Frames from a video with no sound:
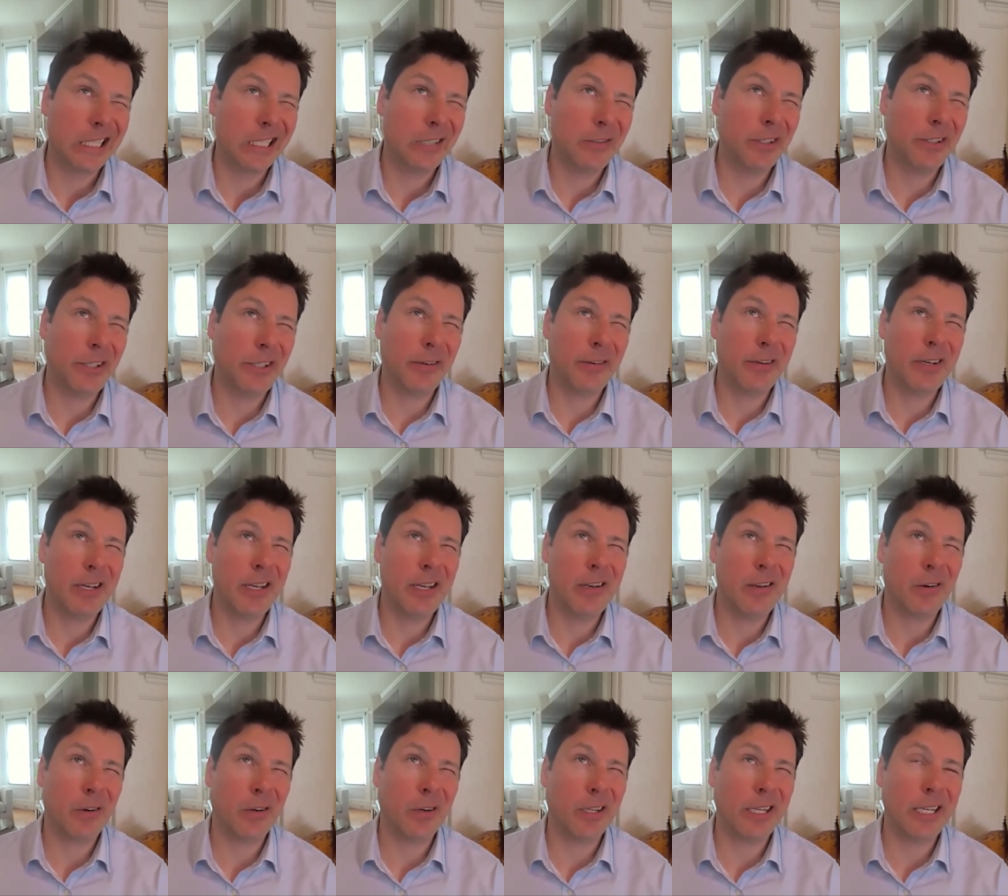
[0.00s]
want to say
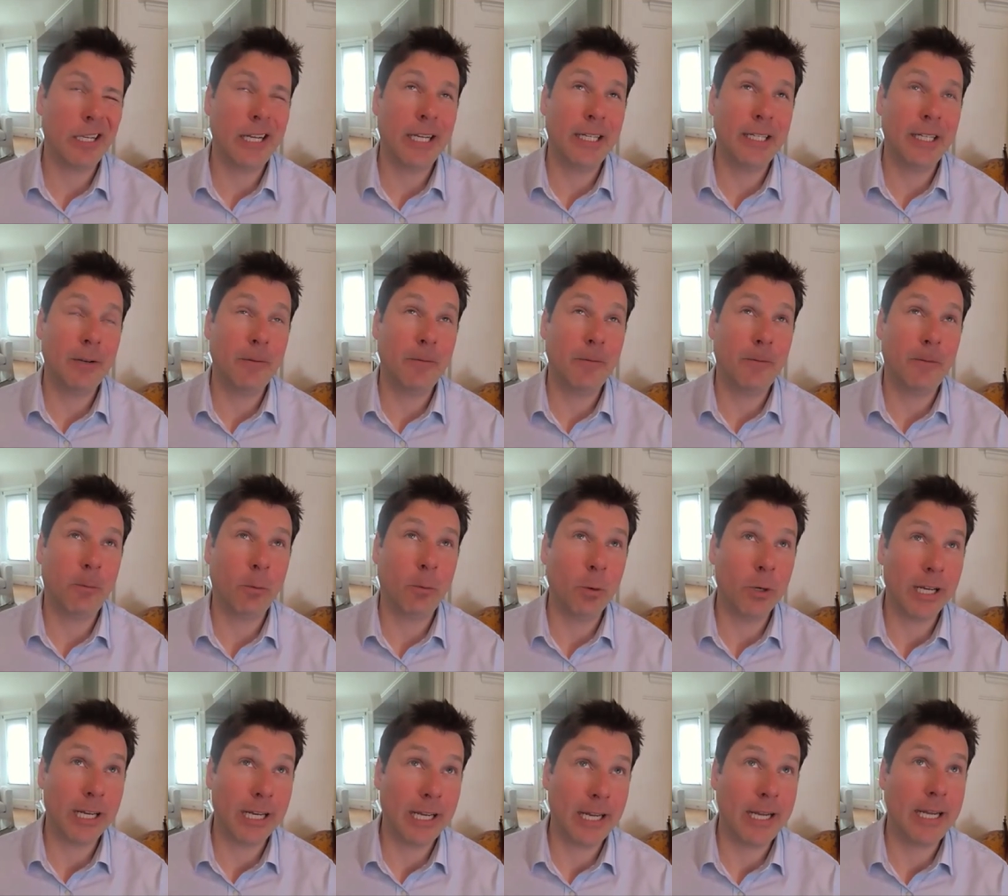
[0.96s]
early
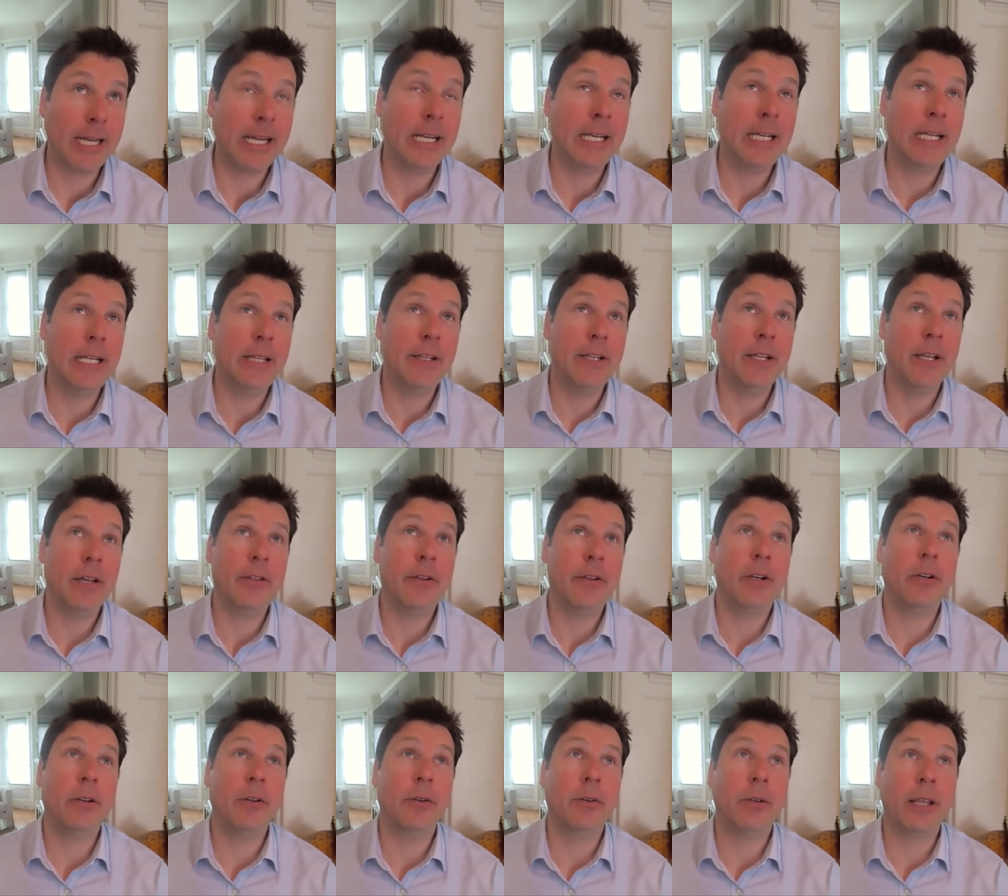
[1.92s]
1948, and the
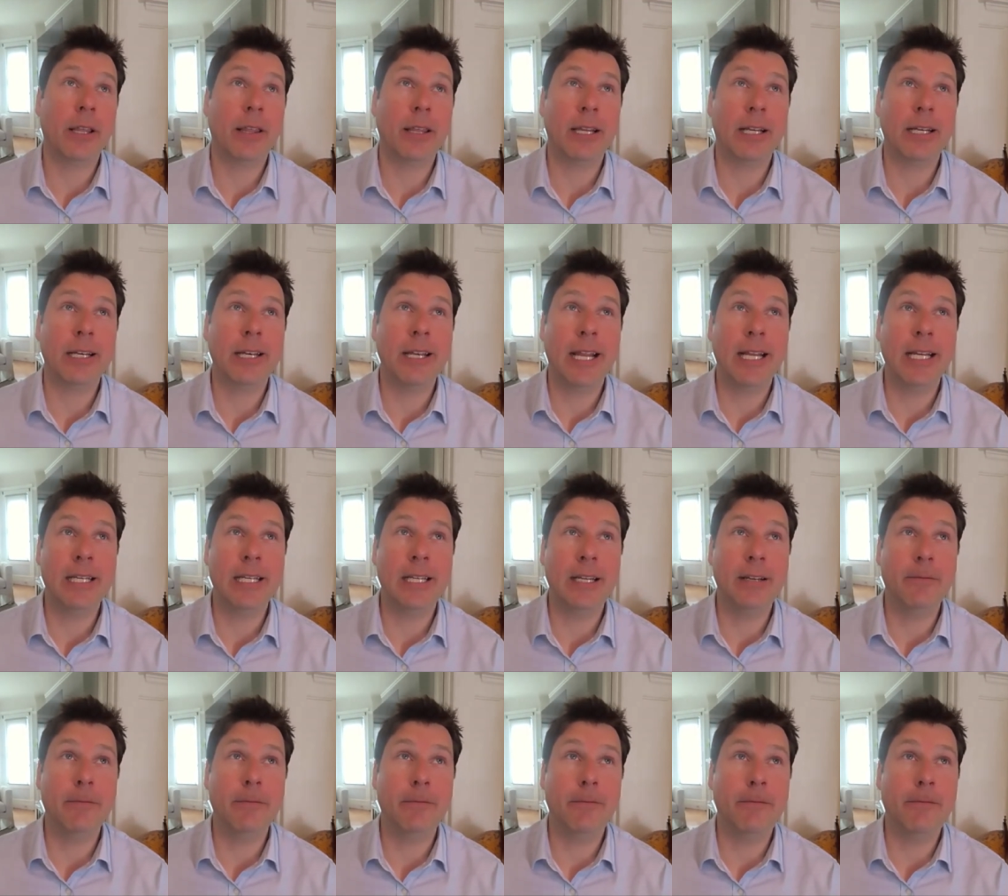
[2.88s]
others I think
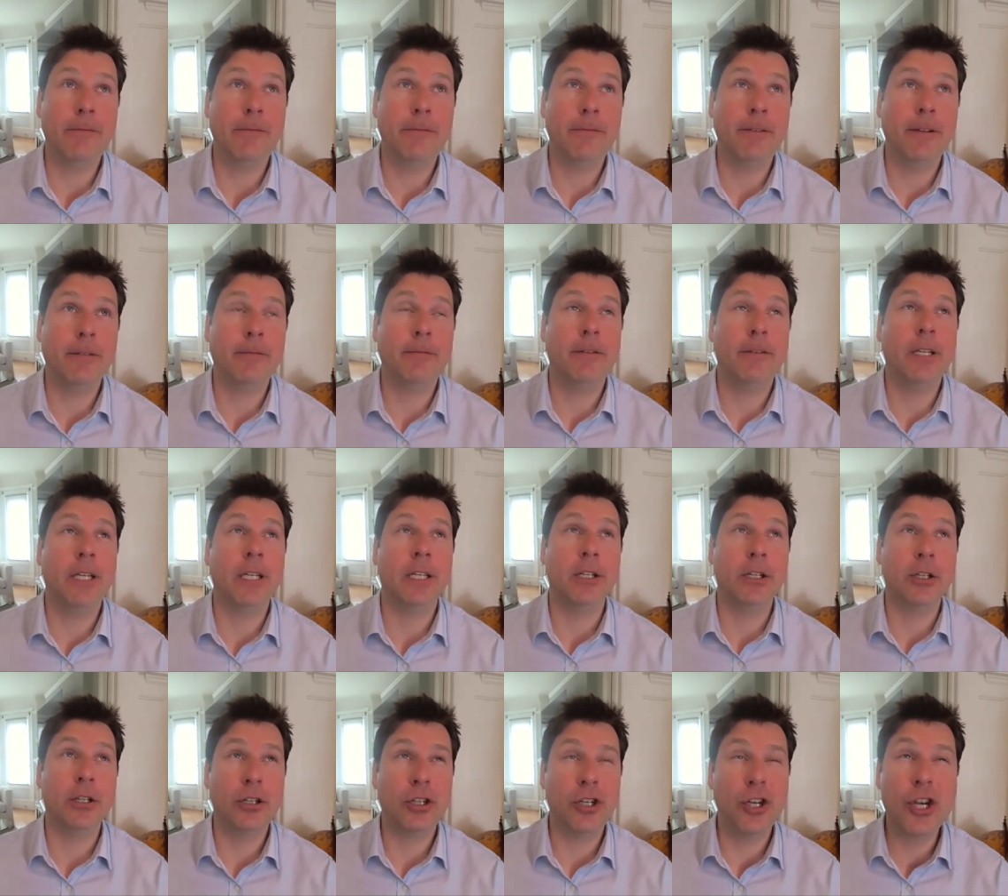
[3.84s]

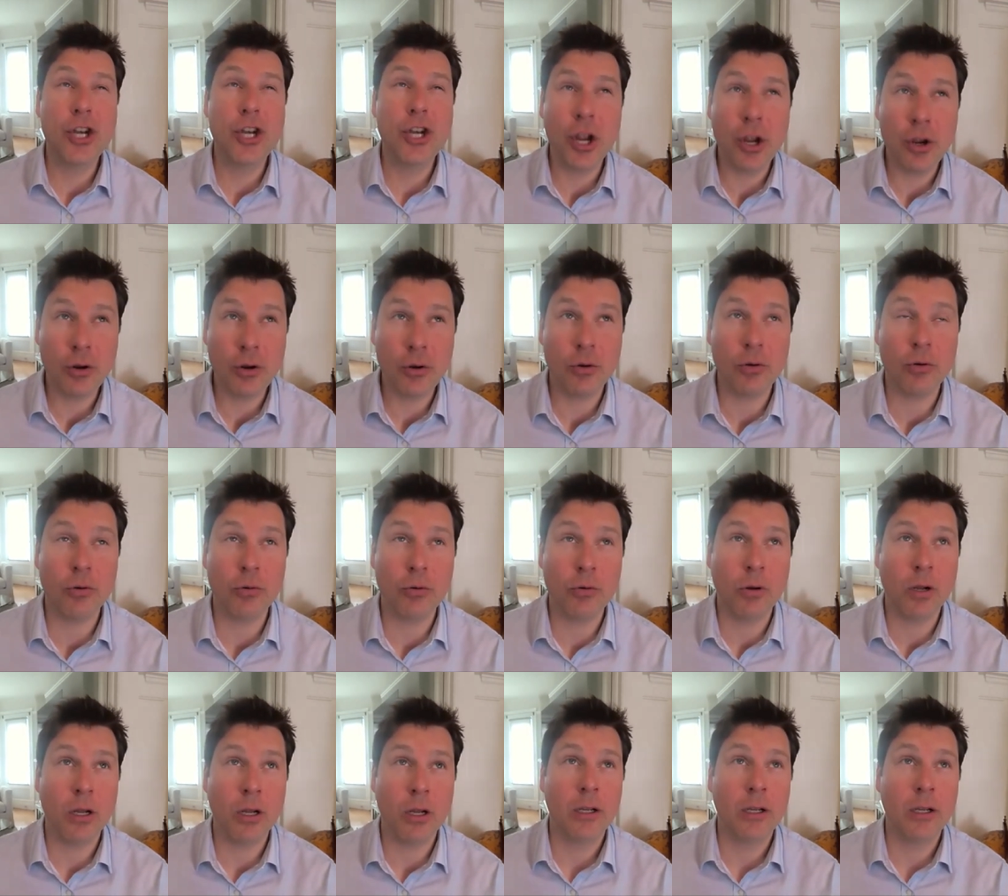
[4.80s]
1952,